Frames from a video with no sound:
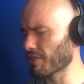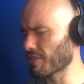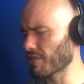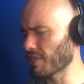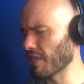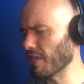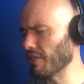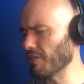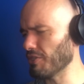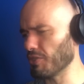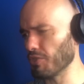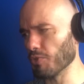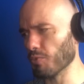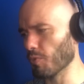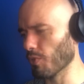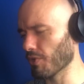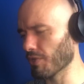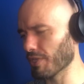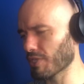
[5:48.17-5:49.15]
state you
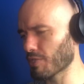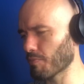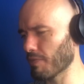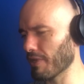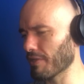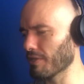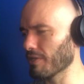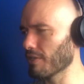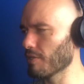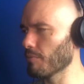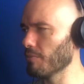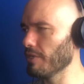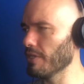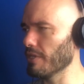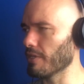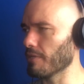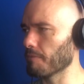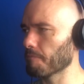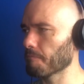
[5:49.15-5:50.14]
weren't expecting to be
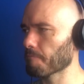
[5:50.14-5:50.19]
in.